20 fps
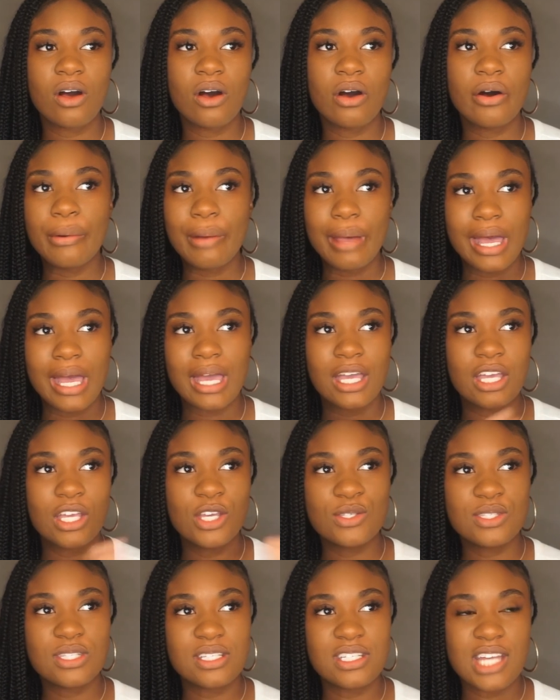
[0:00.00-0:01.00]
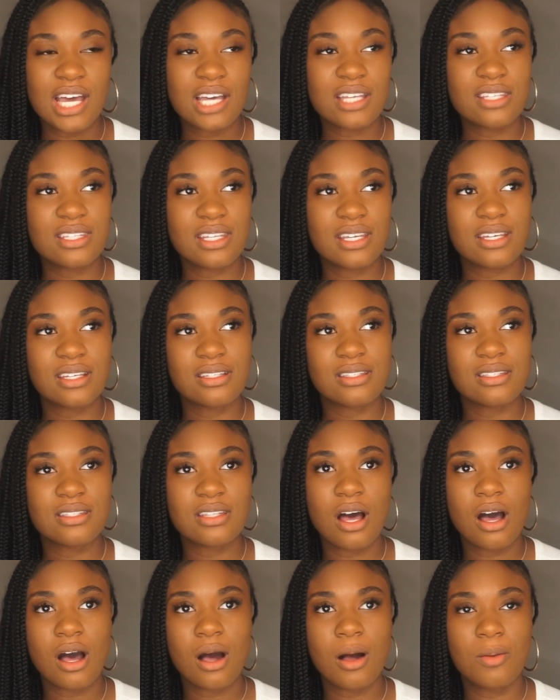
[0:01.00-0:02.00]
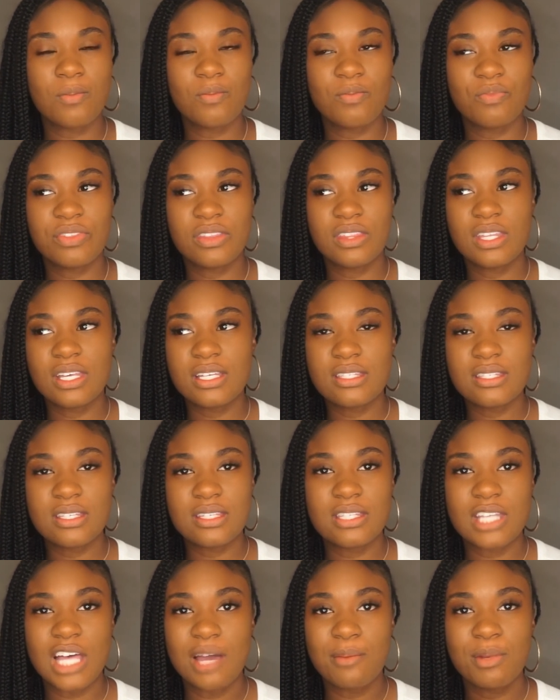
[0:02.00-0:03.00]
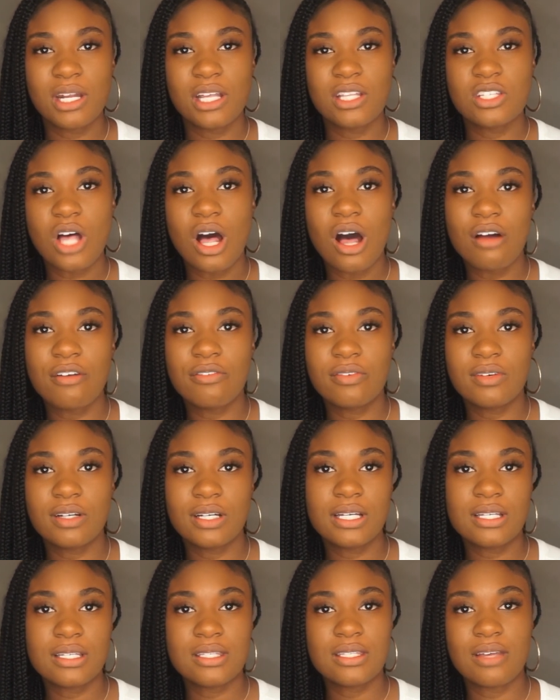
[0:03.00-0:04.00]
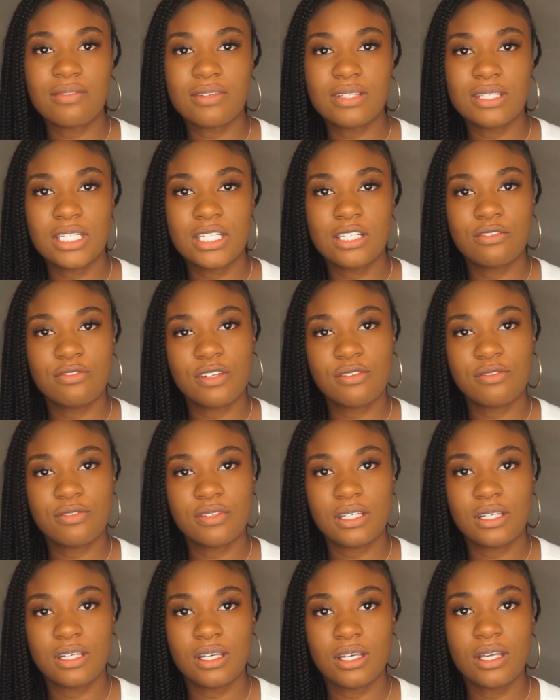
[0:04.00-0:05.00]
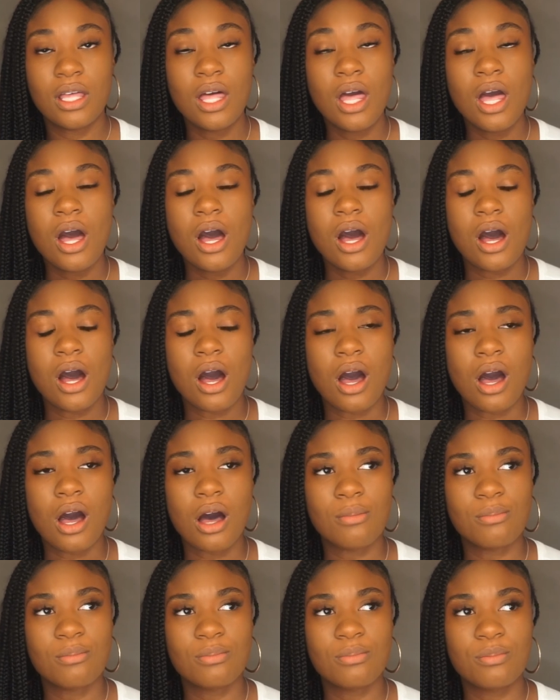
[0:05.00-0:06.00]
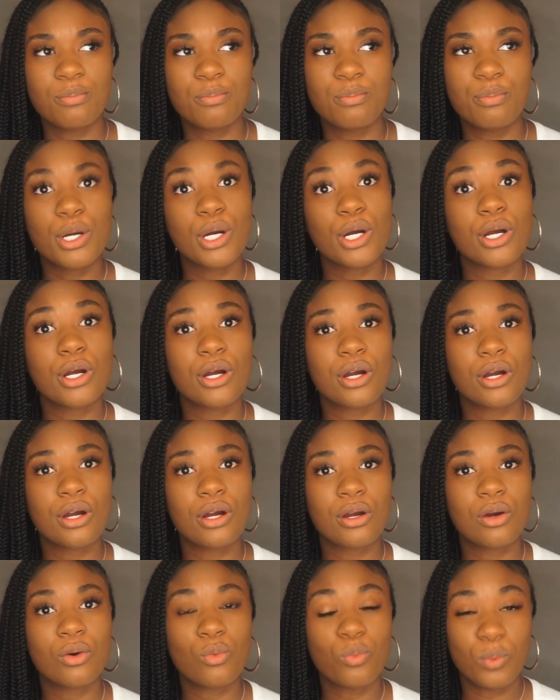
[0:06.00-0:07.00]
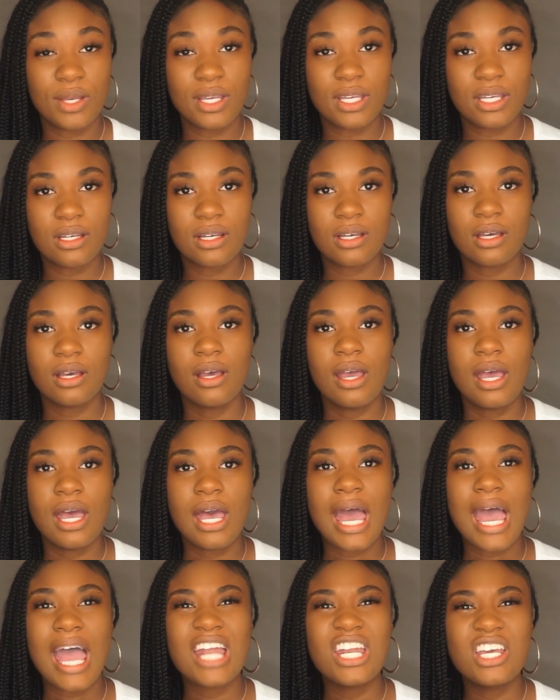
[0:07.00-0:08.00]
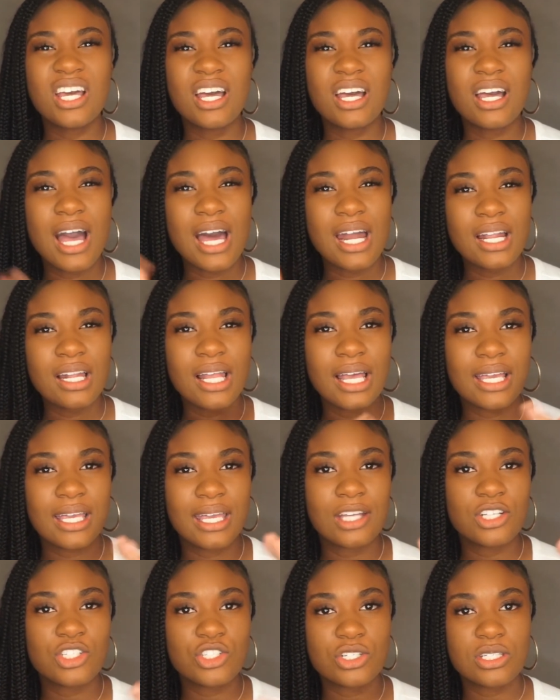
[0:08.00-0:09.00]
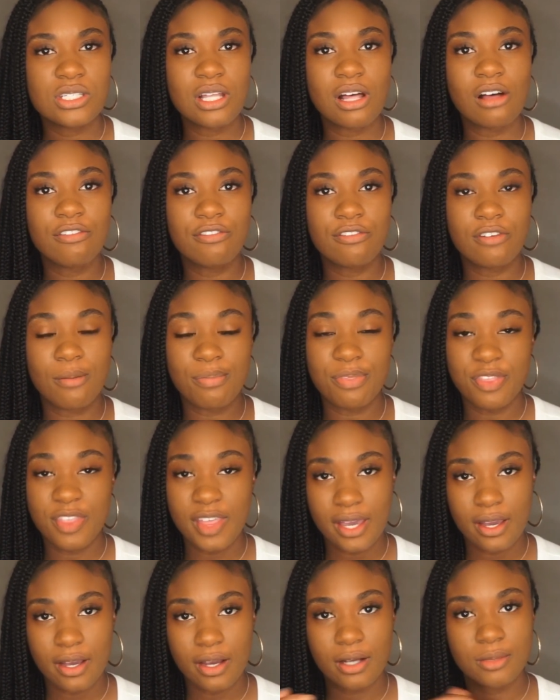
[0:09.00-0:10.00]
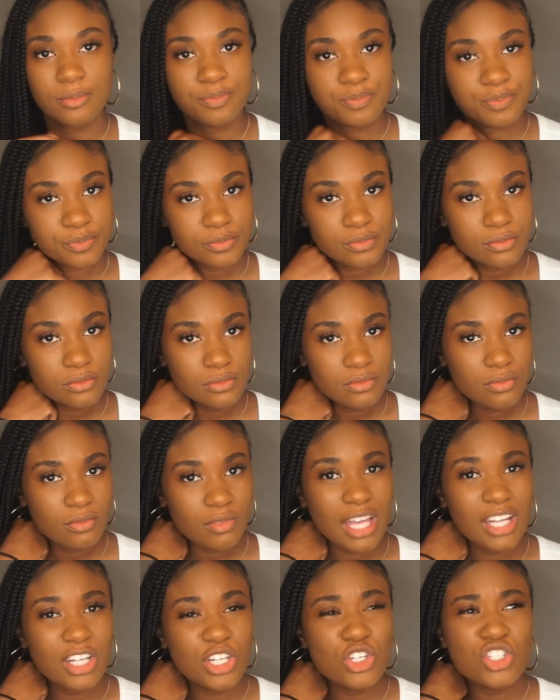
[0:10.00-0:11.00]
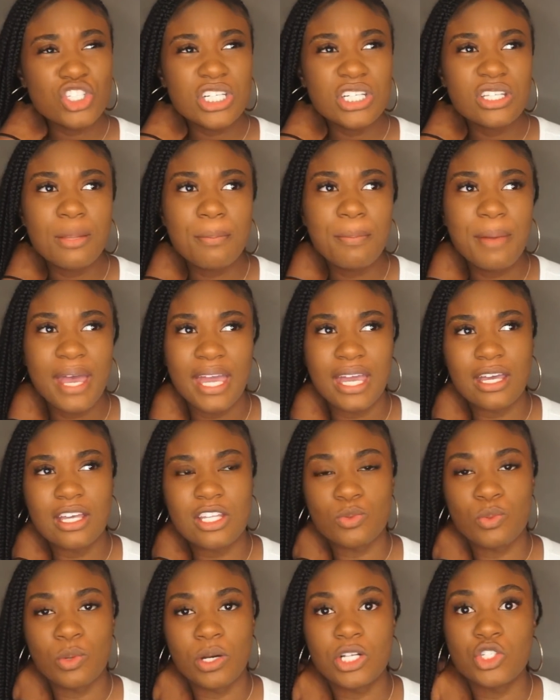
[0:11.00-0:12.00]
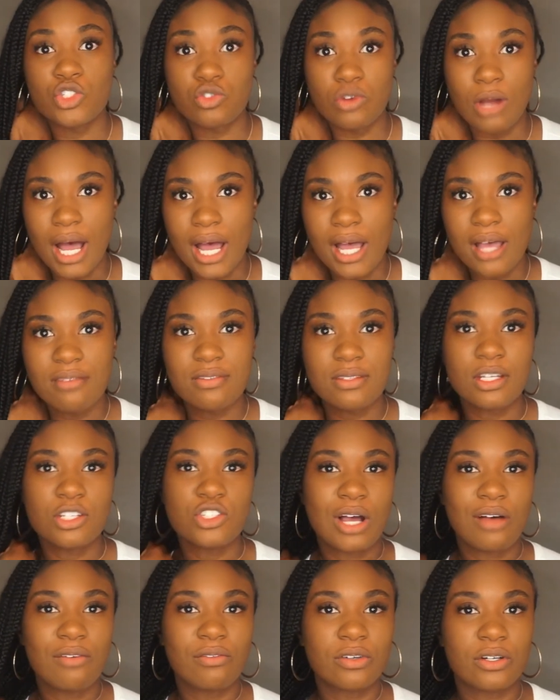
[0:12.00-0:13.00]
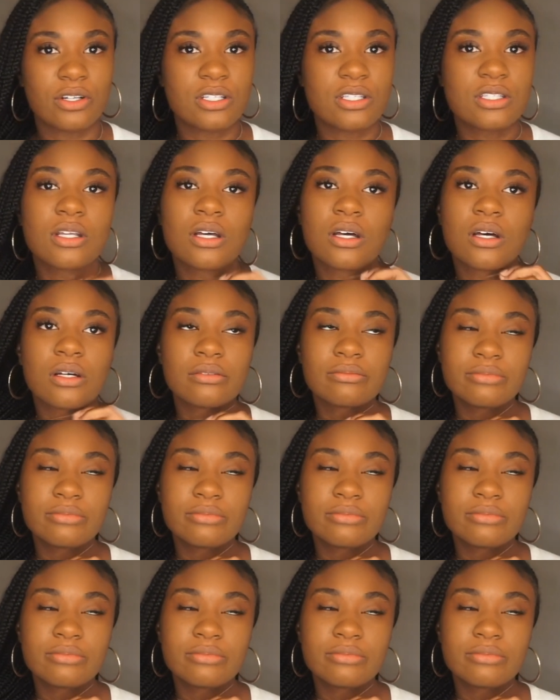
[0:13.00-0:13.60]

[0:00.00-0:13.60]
okay, Houston, Texas, this assignment is offering $17.50 per week. And you could kind of like gauge yourself from there. And usually the pay is what drives a travel nurse to,